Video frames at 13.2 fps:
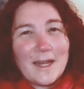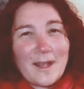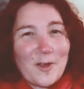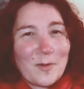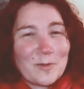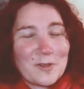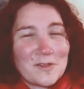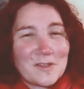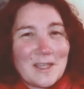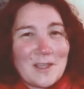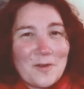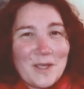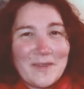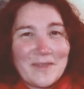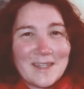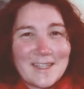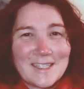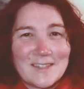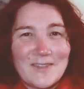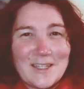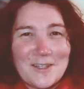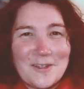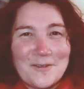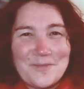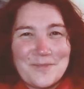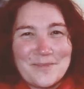And I hope to see you in the next
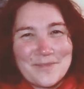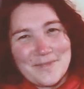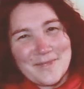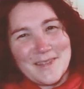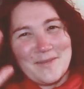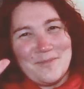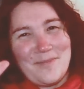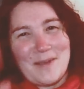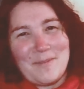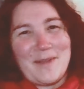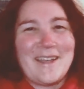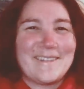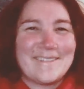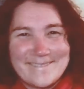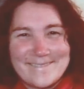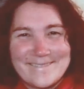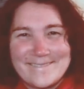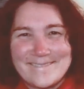video. Bye bye.